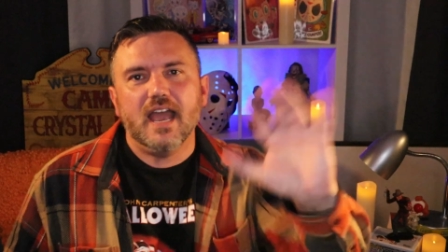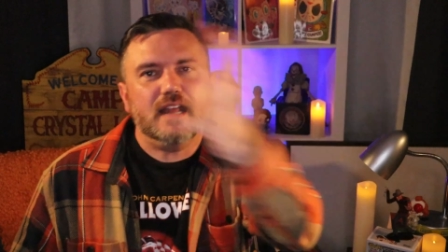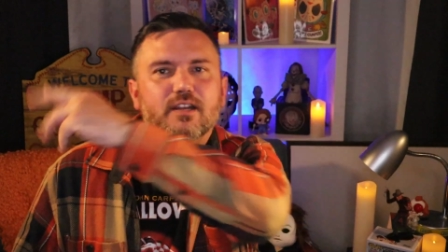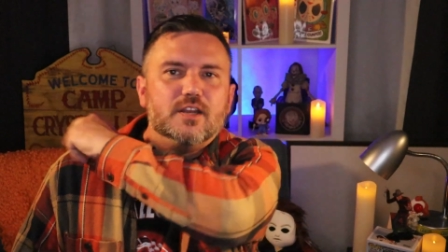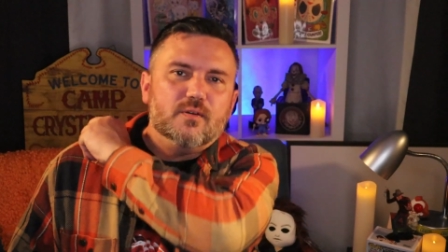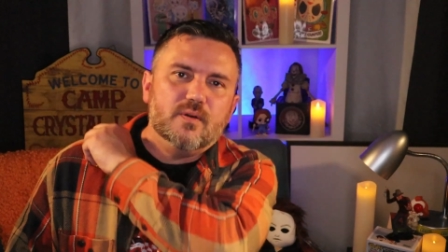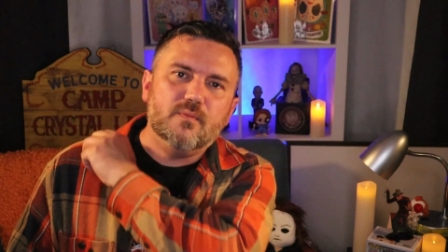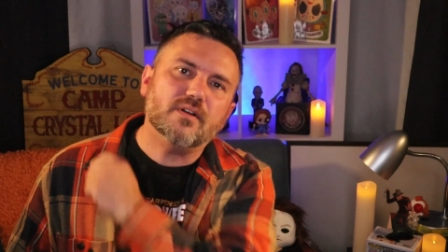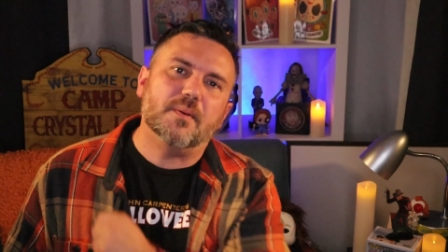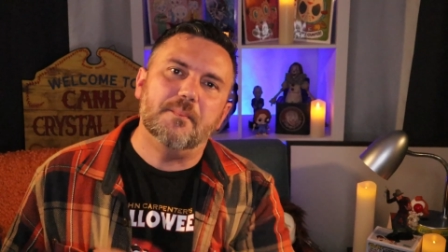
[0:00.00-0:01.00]
Hello
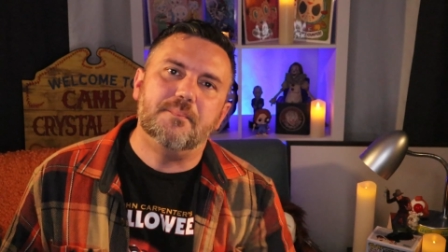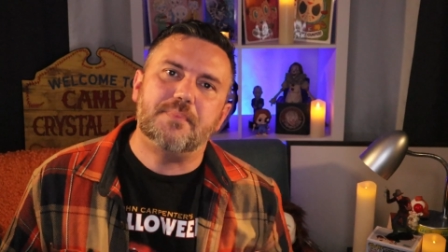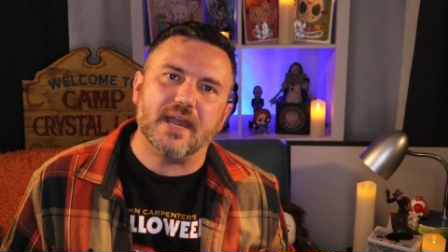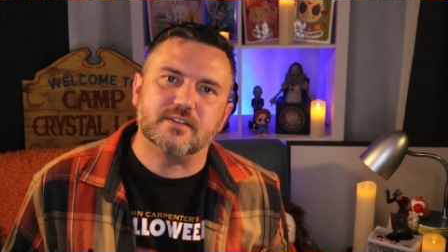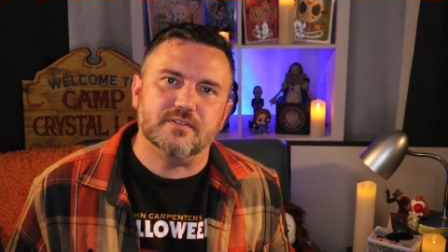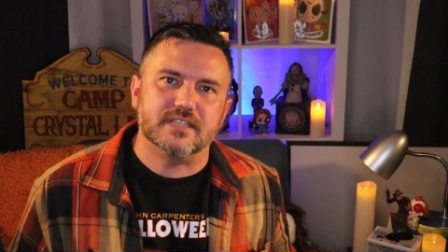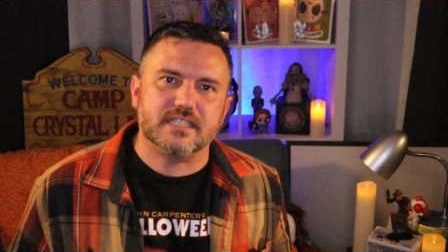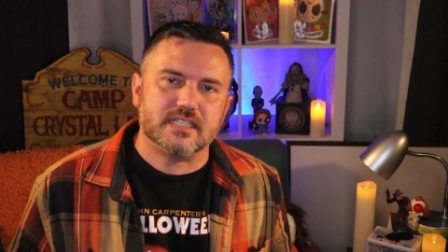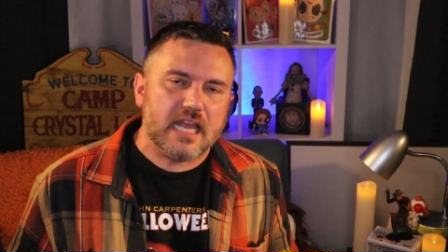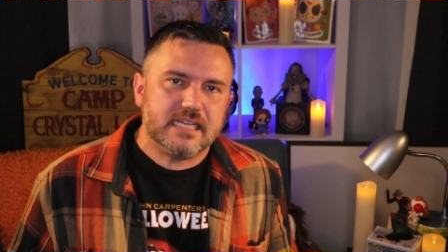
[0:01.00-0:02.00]
and welcome back to a
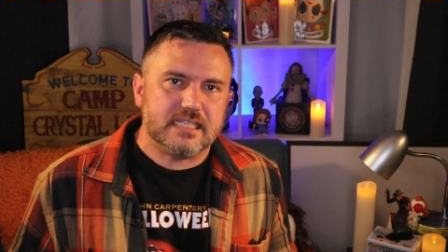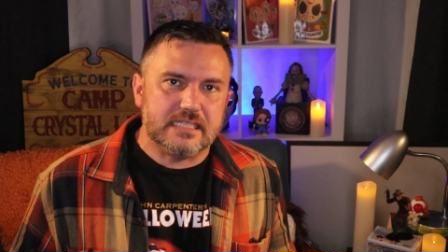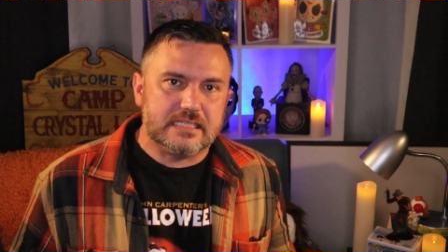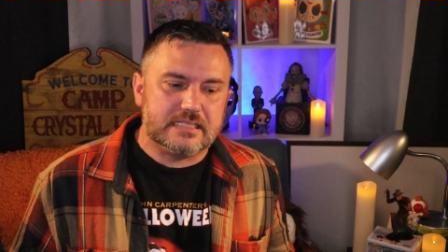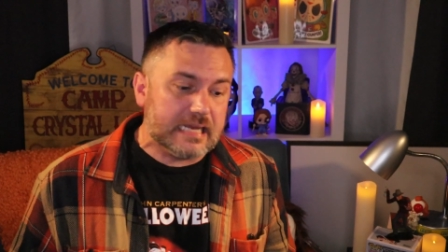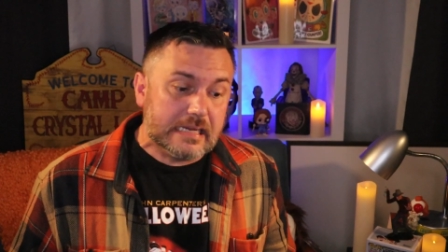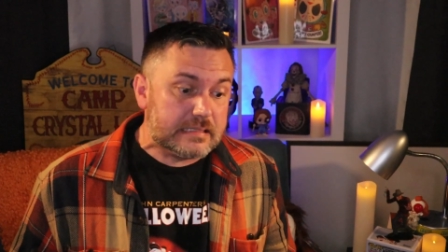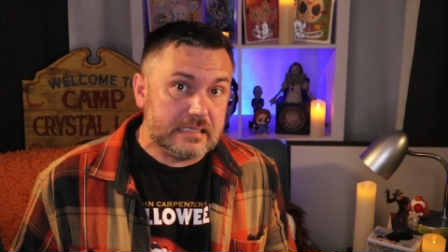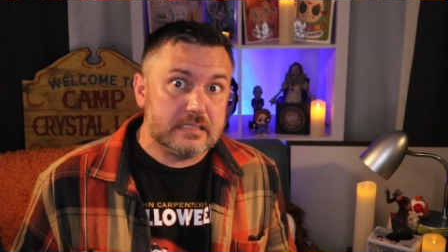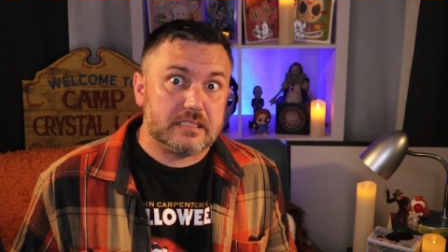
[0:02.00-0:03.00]
Slice of
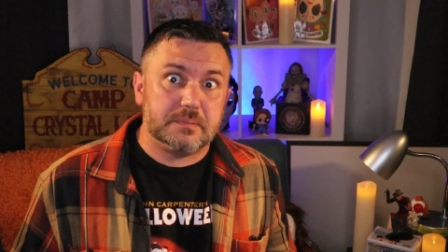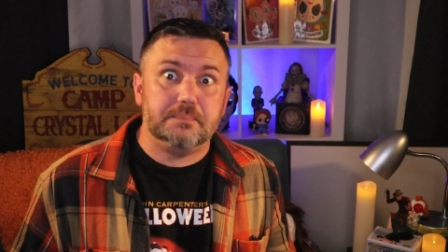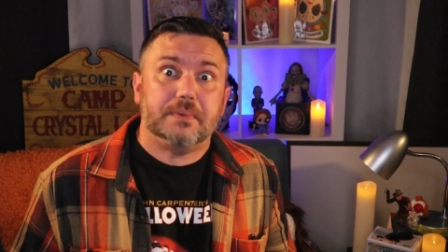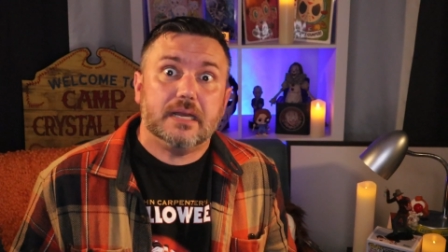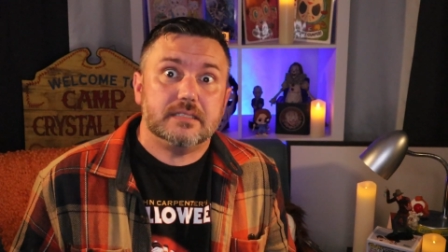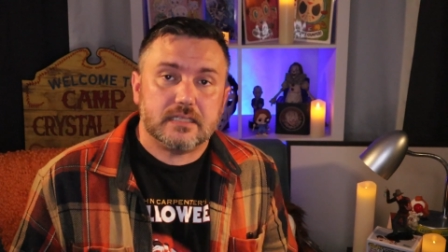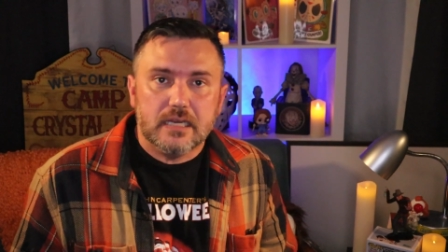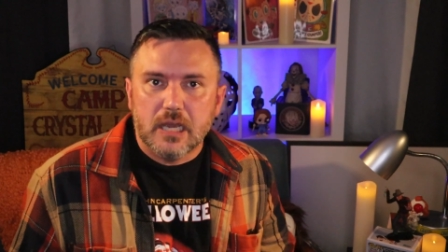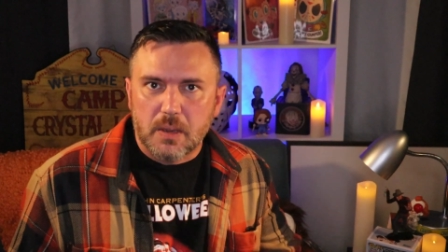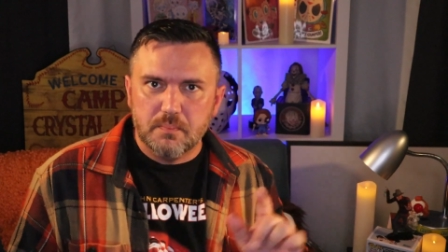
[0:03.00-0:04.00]
Dice and a Spice
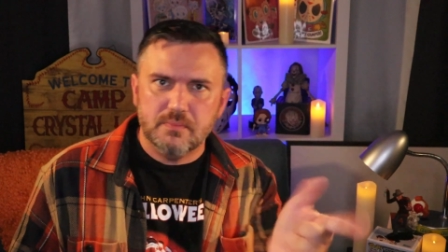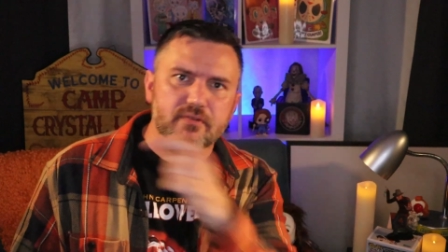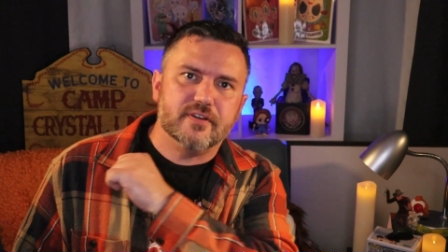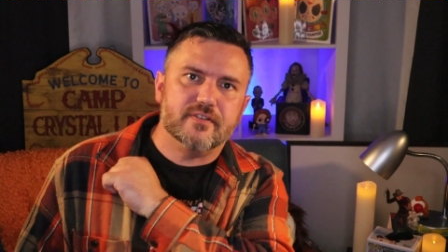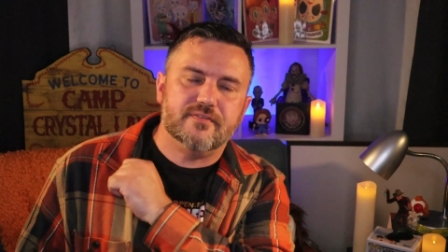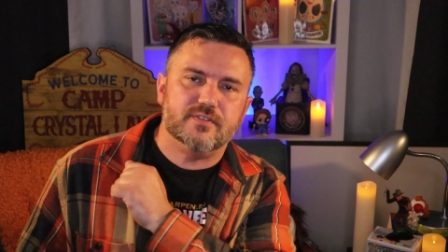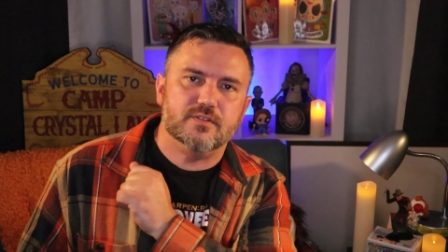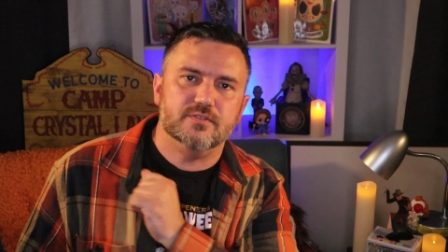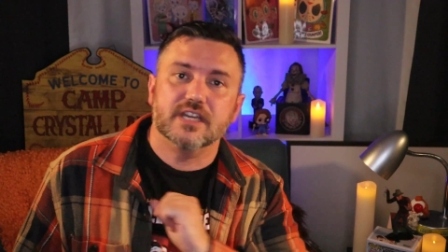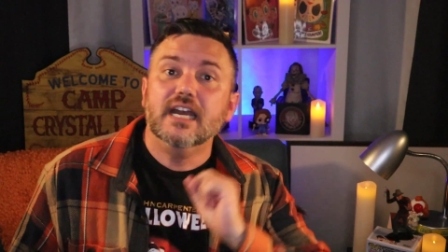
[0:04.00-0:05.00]
movie
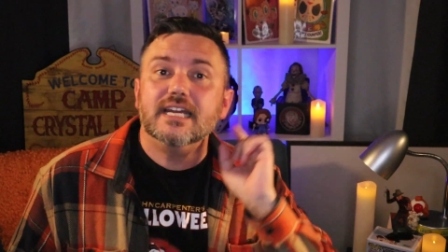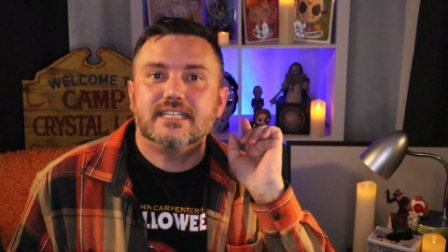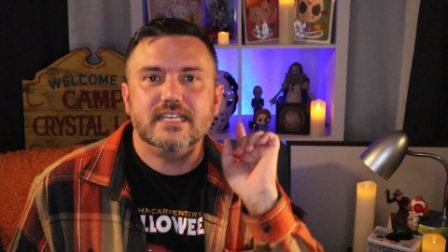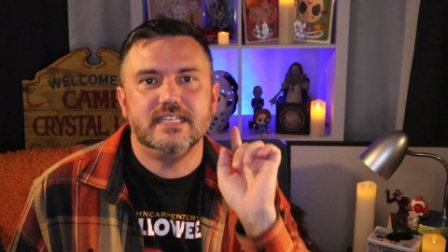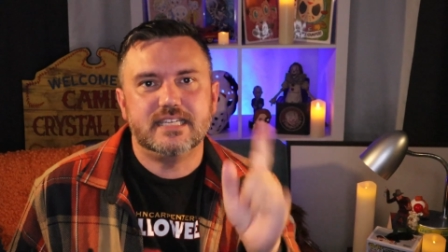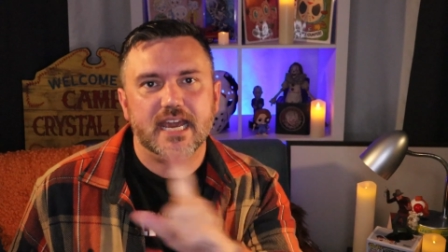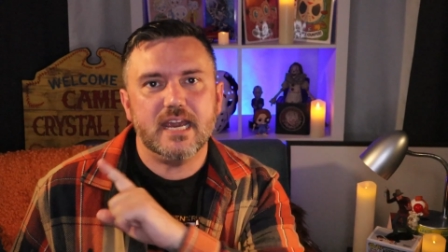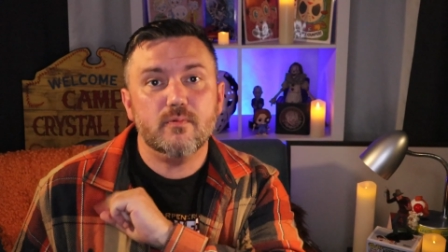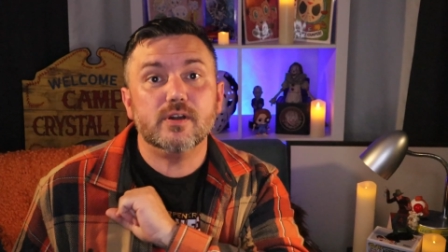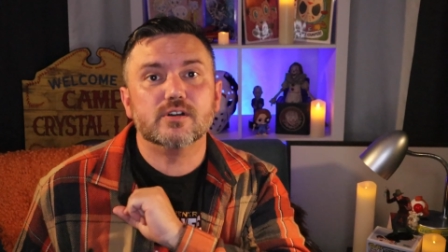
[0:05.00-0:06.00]
reviews.
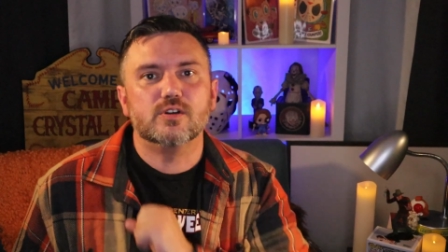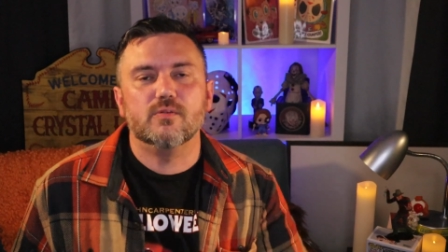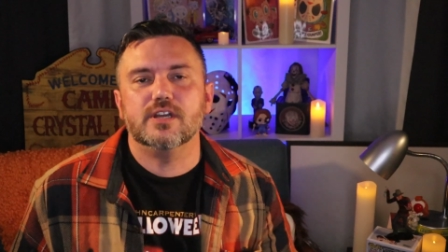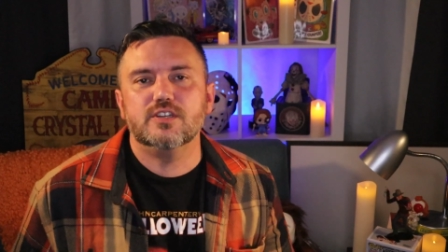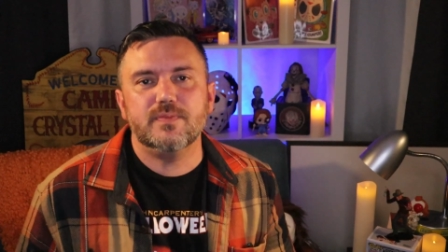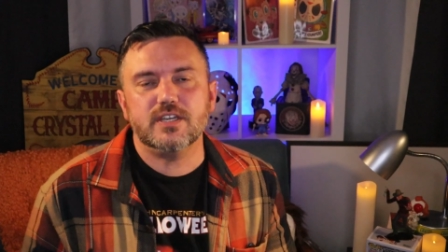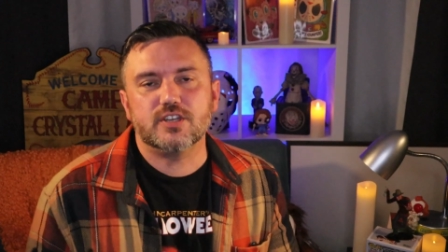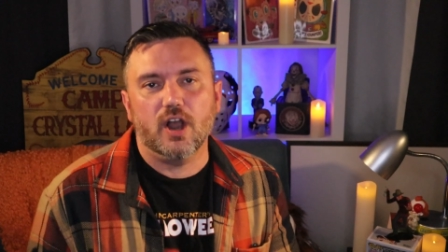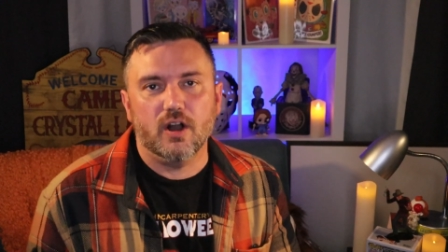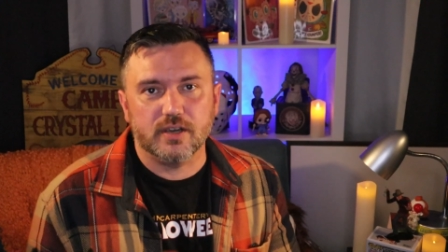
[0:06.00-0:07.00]
Today we are going to be
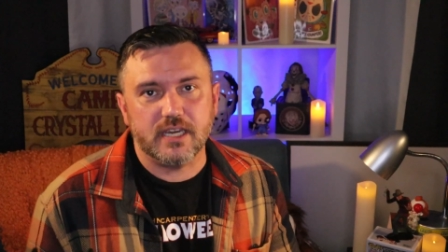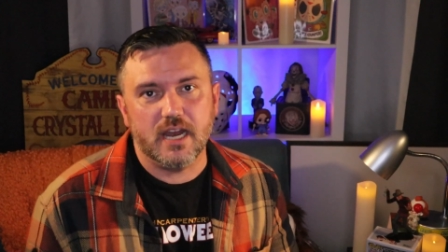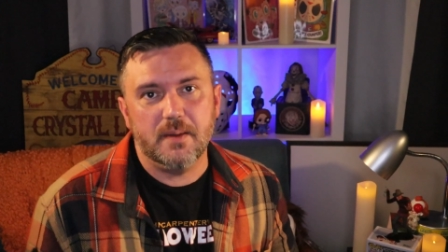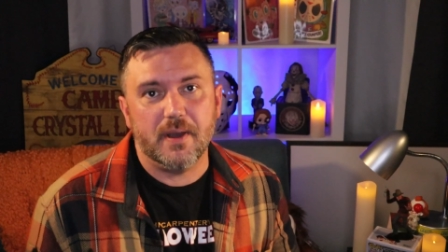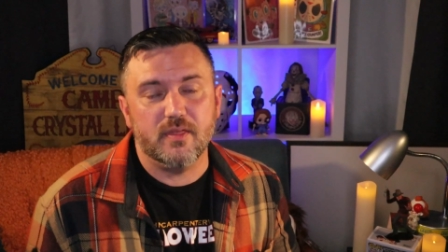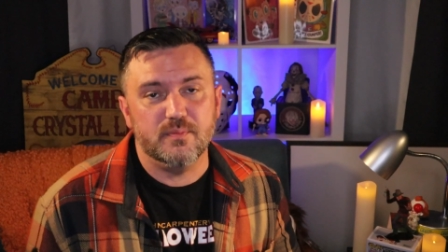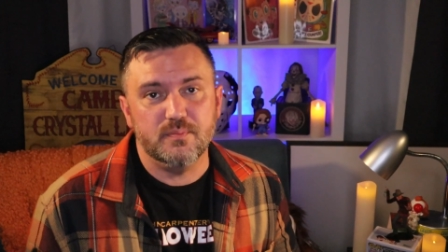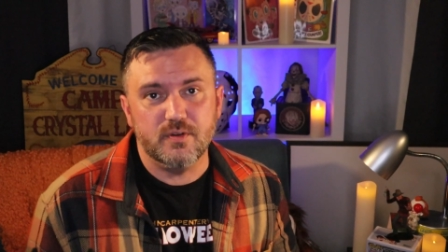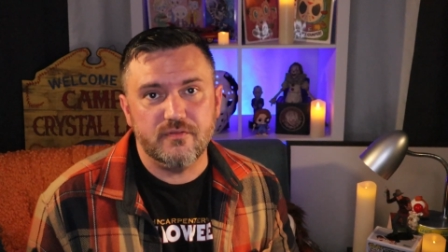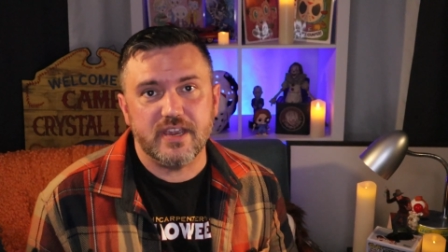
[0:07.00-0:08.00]
talking about the
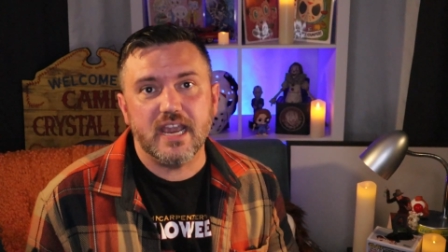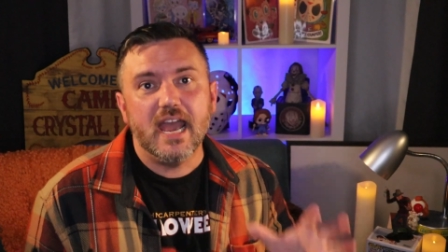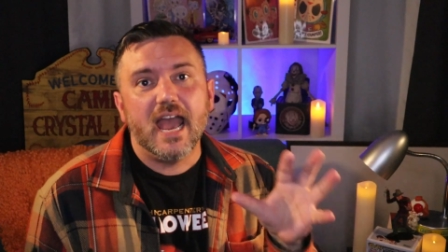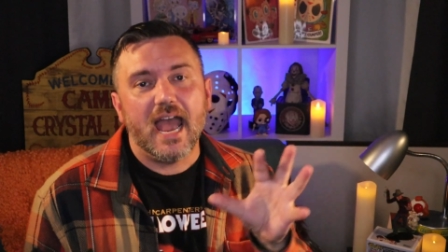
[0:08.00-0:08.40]
movie